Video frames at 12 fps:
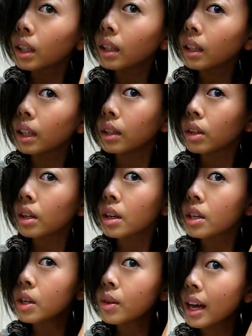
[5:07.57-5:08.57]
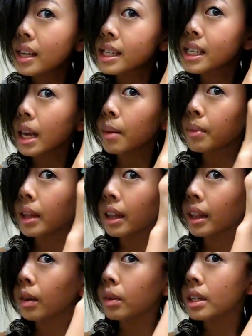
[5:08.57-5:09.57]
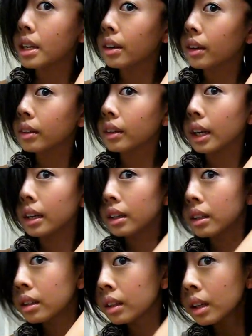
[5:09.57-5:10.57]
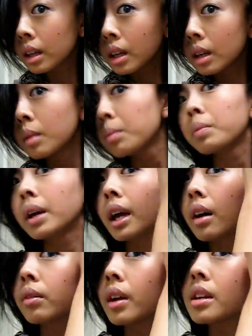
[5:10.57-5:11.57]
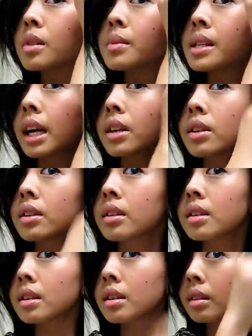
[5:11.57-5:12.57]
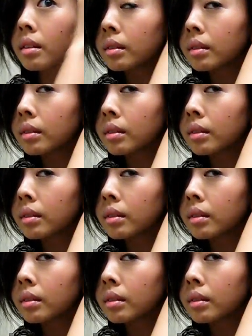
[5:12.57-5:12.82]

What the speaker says: And then you're going to do that same thing that we did earlier. Pick out random sections.